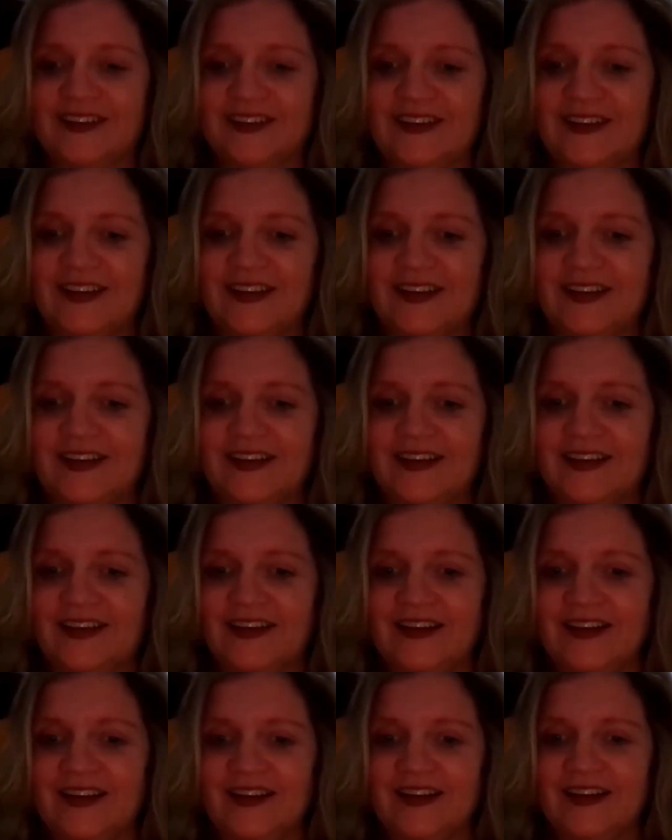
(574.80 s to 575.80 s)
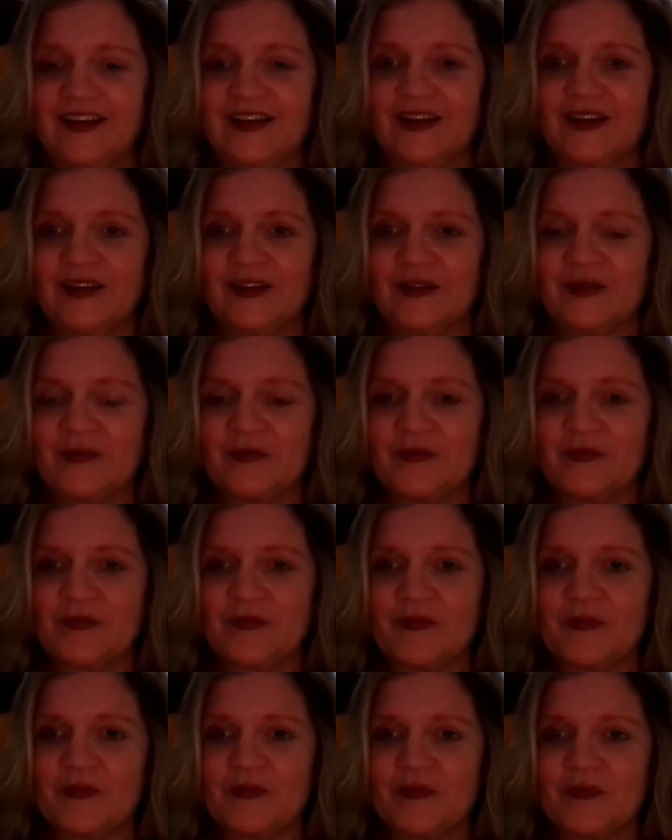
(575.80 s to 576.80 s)

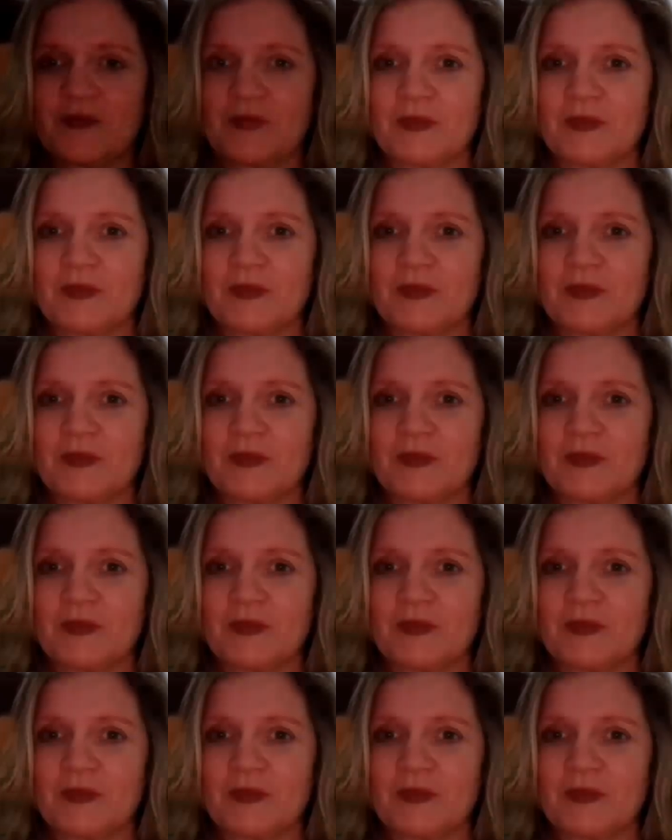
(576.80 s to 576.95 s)
Nobody speaks.